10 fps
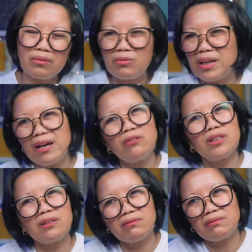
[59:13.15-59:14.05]
what
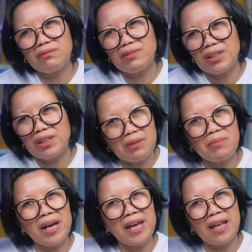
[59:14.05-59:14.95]
else is in
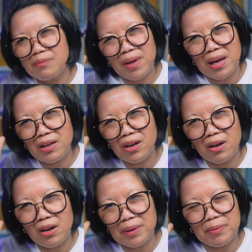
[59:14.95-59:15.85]
my head that may
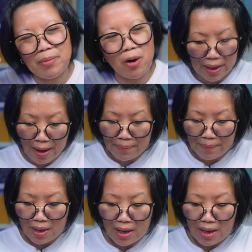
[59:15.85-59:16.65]
not be popping up?